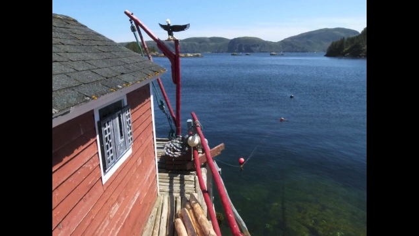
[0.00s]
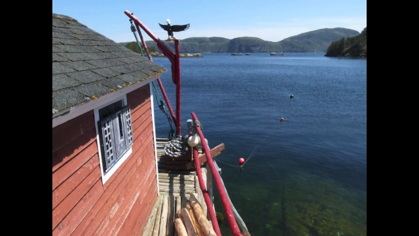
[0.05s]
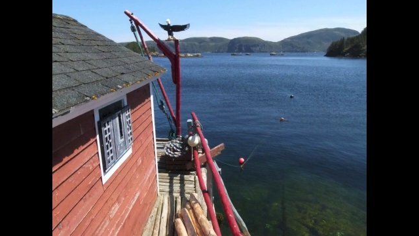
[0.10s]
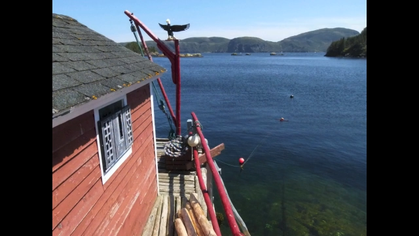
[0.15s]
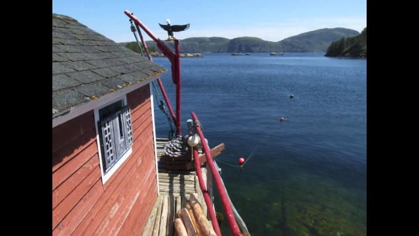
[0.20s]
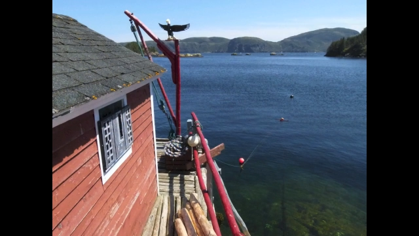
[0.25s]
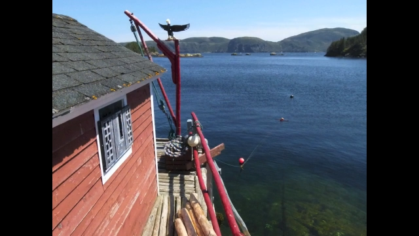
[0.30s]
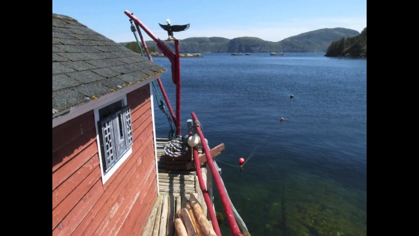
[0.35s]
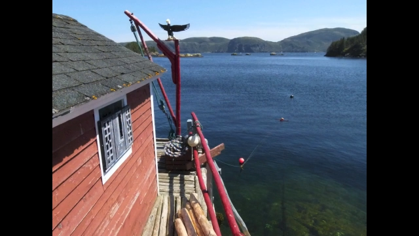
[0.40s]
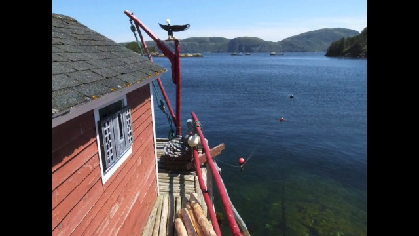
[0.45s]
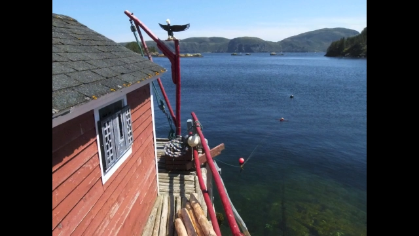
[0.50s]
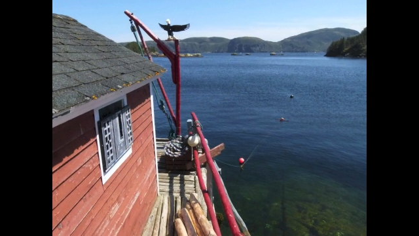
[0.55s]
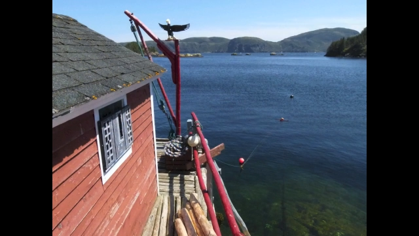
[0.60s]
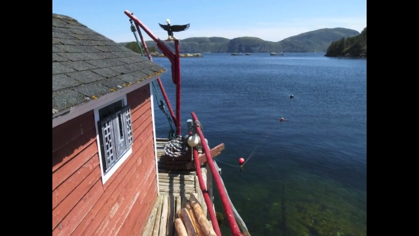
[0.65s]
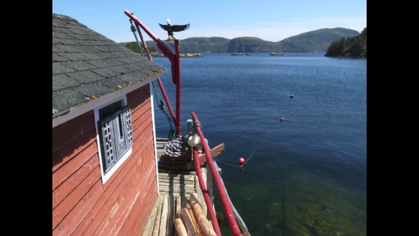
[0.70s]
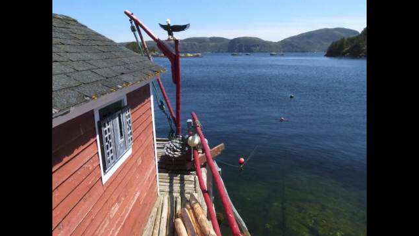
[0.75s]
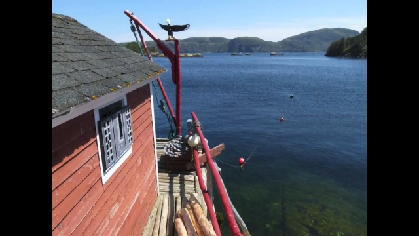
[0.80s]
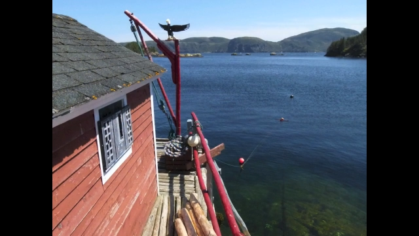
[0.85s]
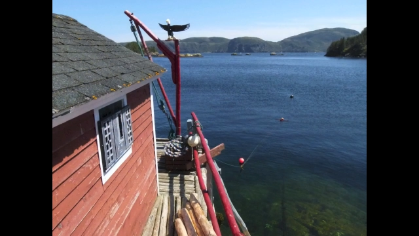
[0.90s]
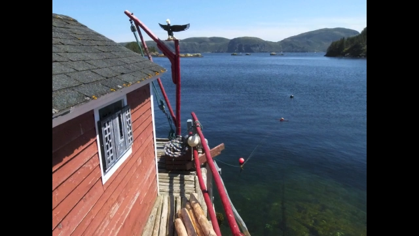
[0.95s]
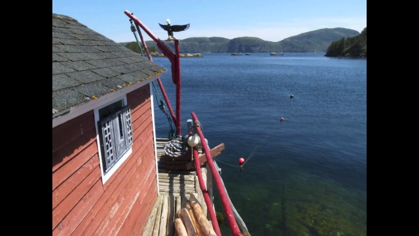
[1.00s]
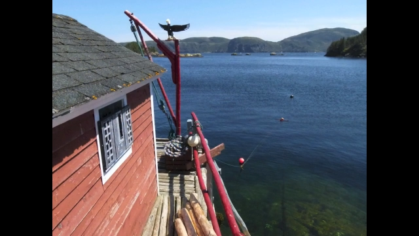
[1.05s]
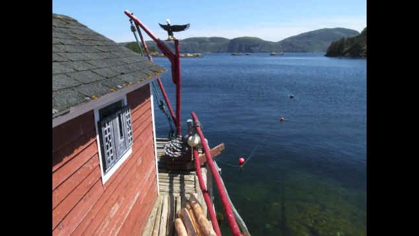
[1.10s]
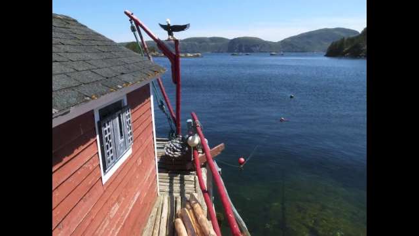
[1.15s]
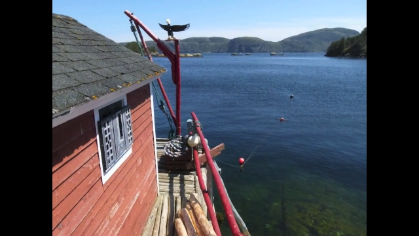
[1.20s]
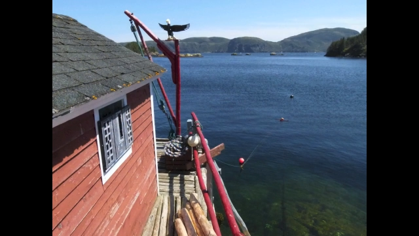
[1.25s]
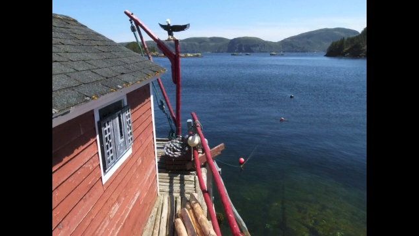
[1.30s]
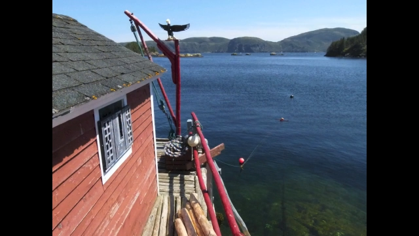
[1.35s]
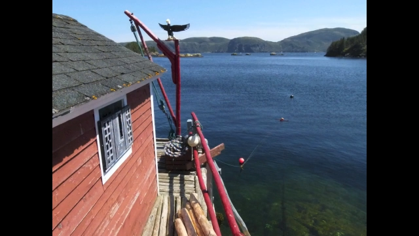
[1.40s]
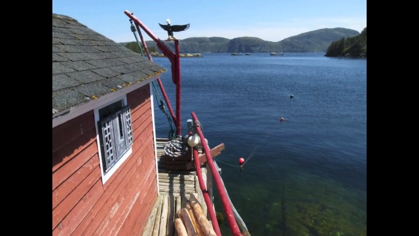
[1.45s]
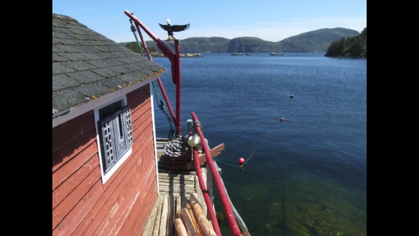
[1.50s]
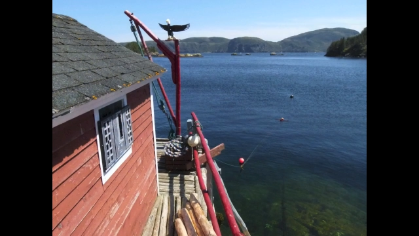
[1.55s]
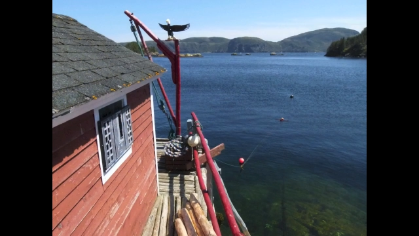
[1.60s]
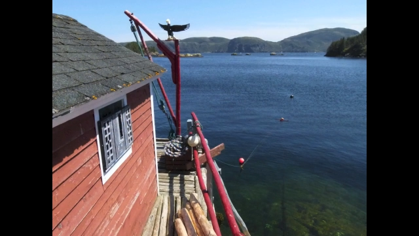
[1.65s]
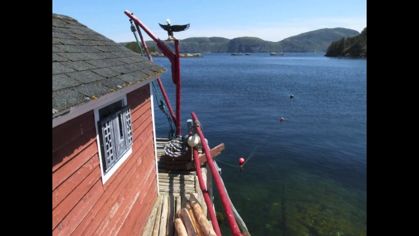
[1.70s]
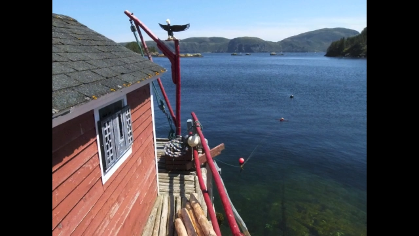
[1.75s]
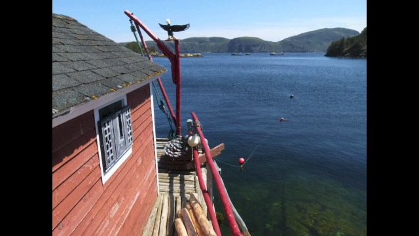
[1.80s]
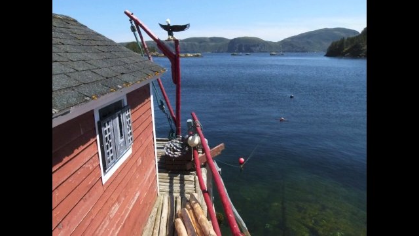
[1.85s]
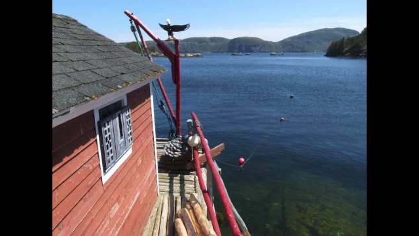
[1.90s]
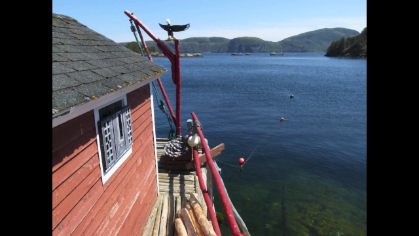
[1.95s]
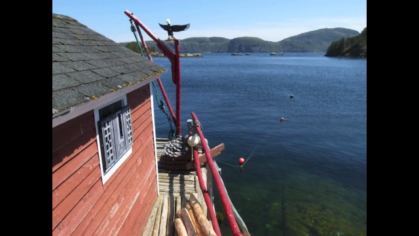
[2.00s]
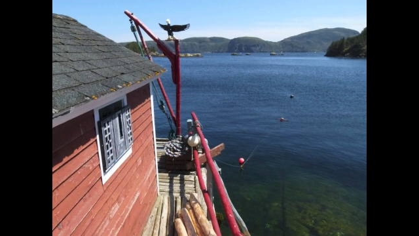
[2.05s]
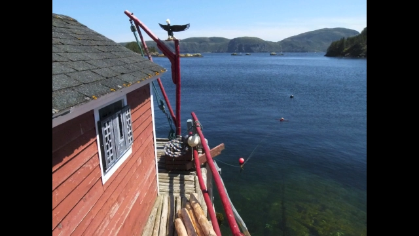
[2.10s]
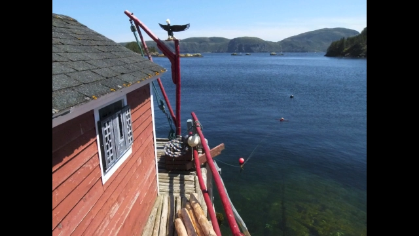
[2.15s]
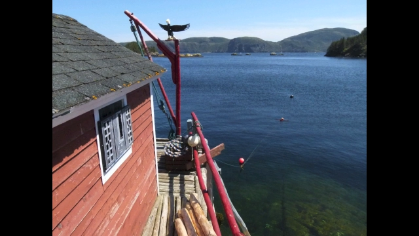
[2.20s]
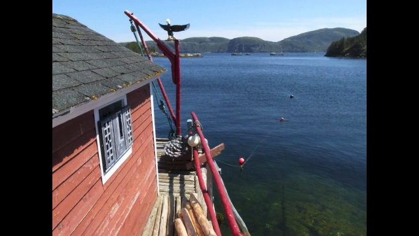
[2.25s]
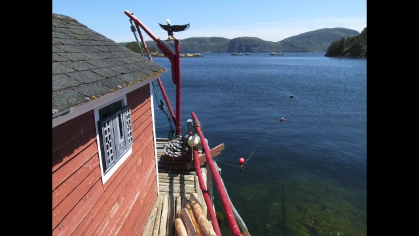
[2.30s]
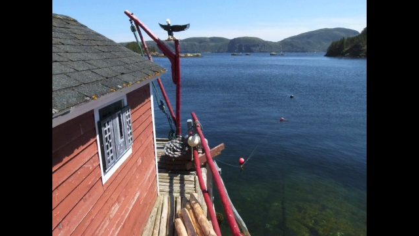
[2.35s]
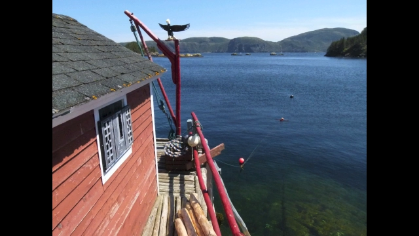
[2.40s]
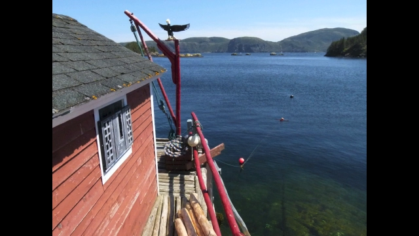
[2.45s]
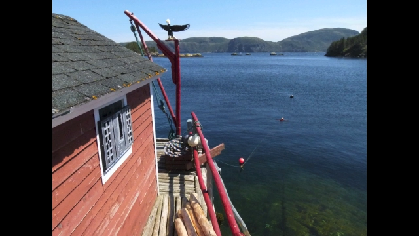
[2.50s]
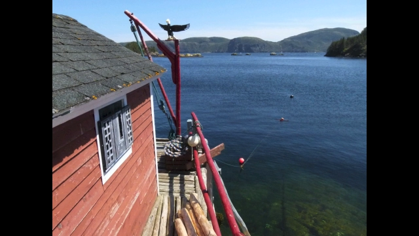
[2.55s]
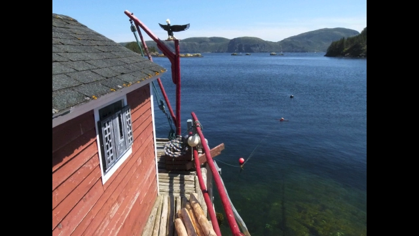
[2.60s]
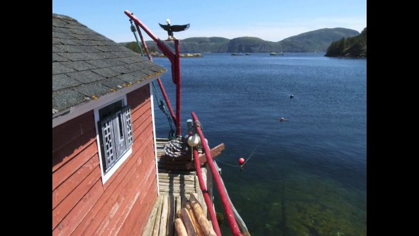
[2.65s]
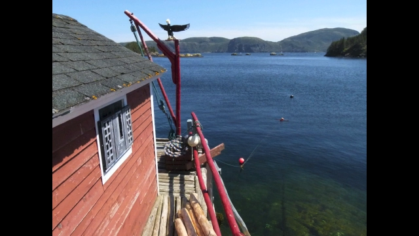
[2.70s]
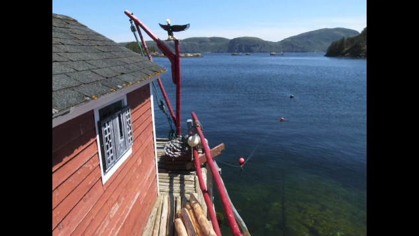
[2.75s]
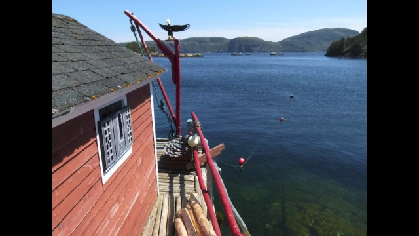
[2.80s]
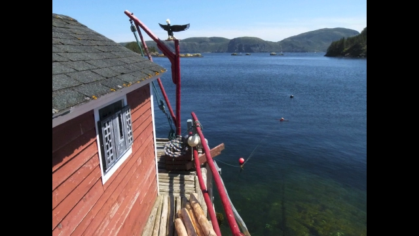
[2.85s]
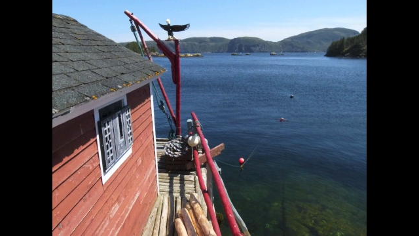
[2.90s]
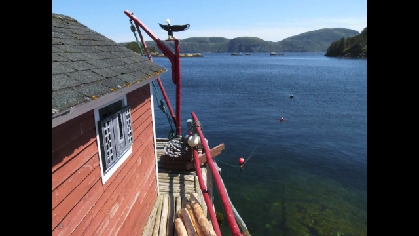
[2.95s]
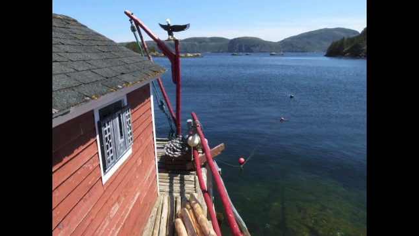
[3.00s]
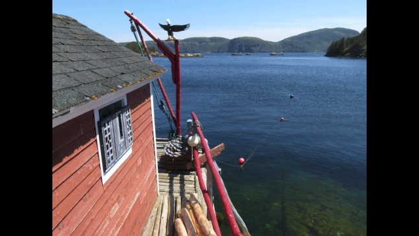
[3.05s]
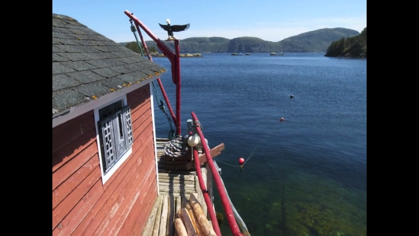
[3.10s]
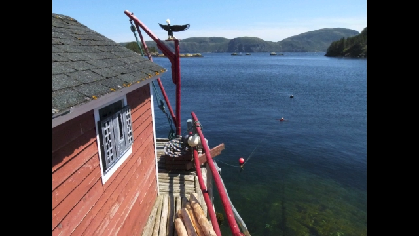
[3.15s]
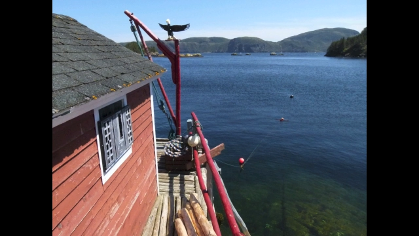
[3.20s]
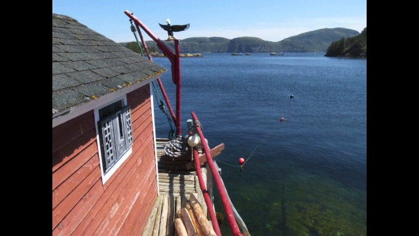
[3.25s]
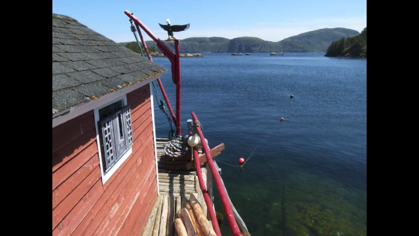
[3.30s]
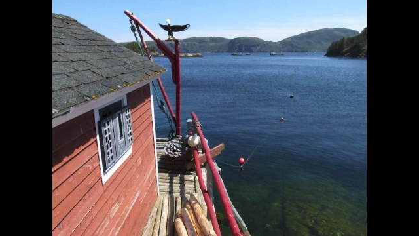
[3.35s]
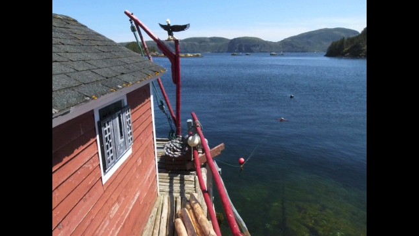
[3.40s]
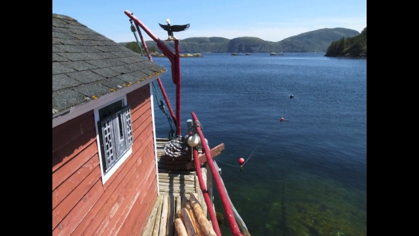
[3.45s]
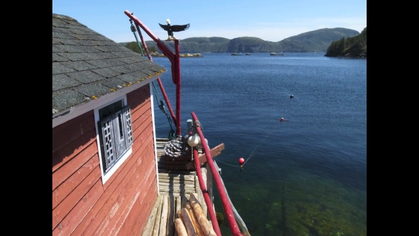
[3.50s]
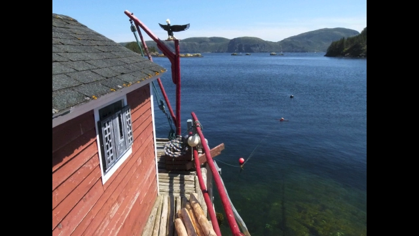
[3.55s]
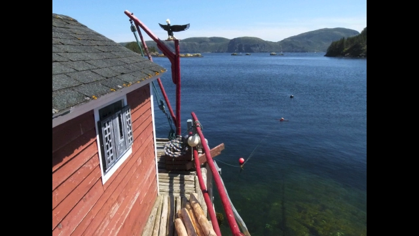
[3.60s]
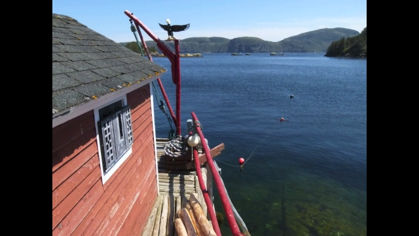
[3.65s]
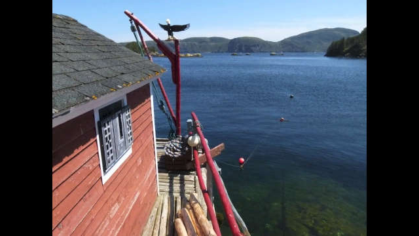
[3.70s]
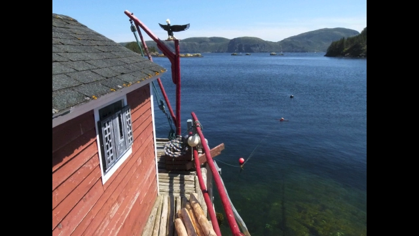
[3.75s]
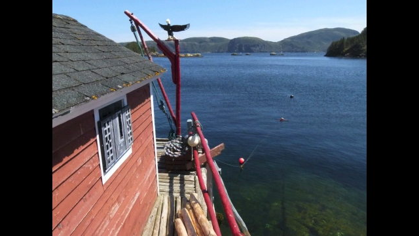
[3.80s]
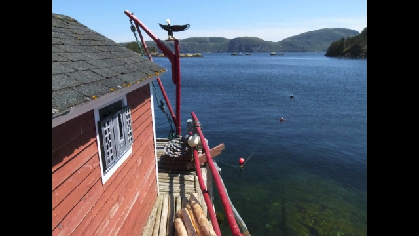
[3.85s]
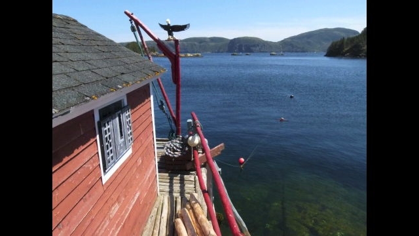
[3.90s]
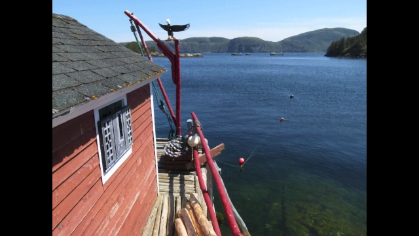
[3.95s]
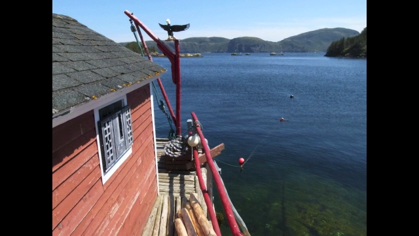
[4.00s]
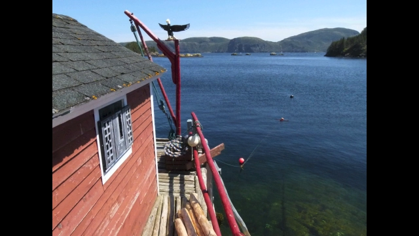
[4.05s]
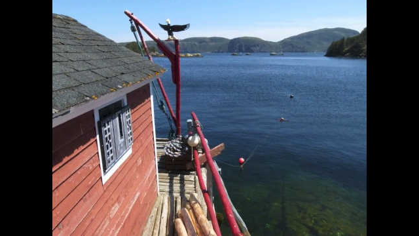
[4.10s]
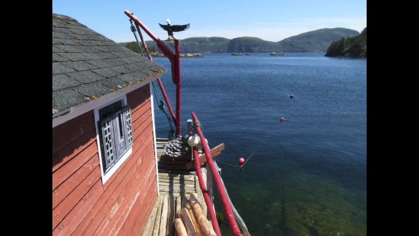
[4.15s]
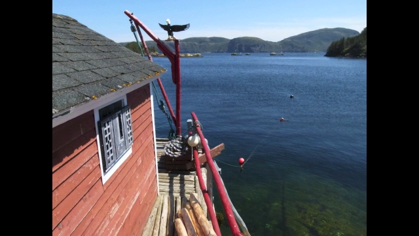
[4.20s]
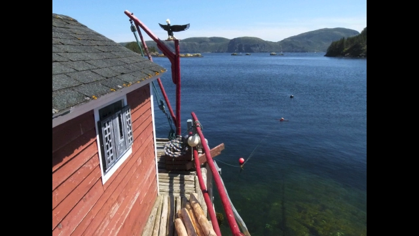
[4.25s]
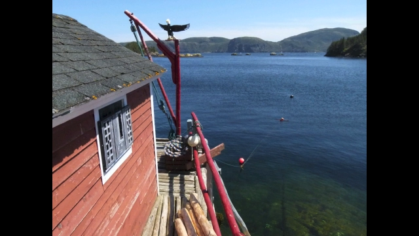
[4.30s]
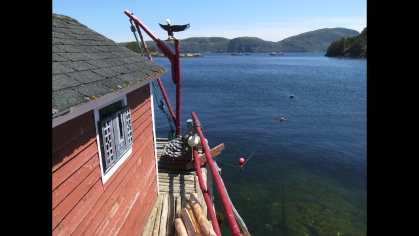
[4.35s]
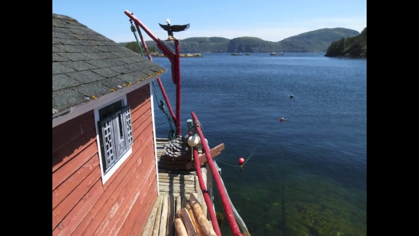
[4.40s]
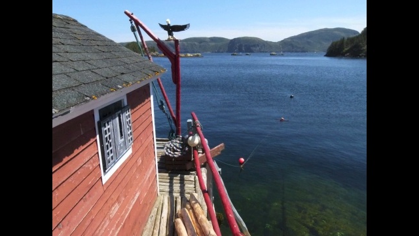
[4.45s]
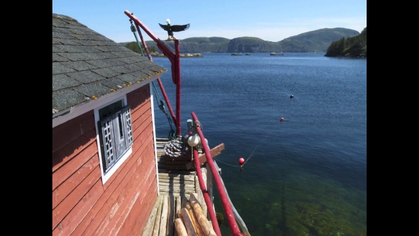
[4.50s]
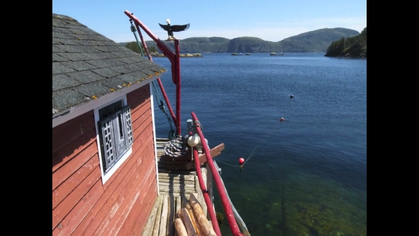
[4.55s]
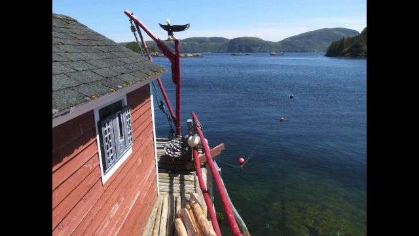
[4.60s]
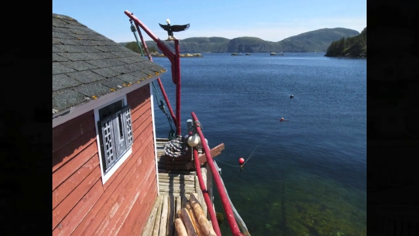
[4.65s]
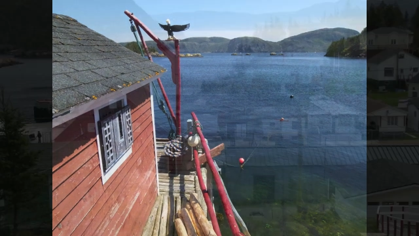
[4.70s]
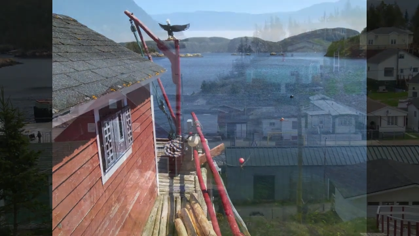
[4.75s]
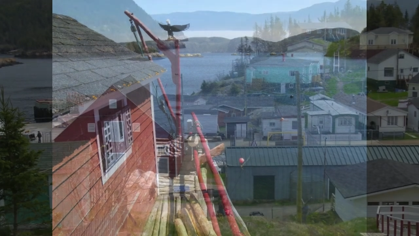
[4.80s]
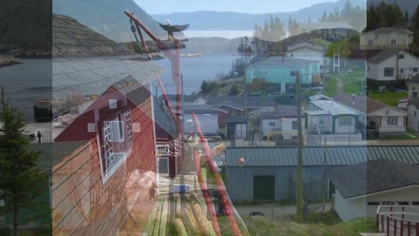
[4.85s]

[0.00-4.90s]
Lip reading: Nobody's mouth can be seen.